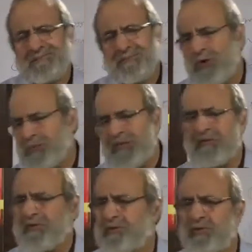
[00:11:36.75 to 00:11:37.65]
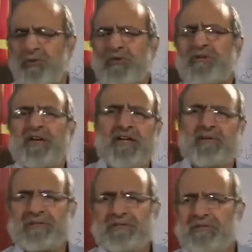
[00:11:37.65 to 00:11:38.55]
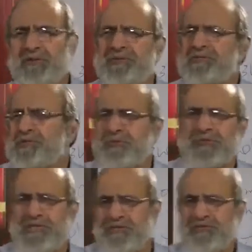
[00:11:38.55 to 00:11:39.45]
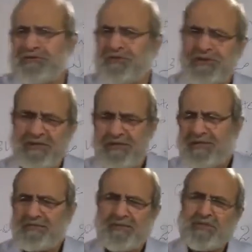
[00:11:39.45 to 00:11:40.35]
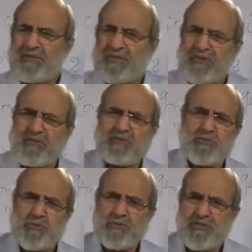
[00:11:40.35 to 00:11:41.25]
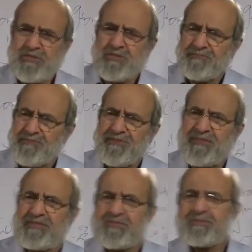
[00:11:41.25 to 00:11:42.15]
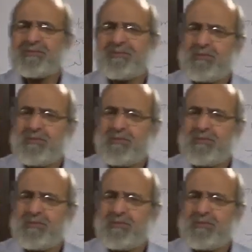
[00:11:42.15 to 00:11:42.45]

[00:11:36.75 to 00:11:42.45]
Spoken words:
Normally, when you do not have any reason, you assume that it's rafa, but you can also put a nasab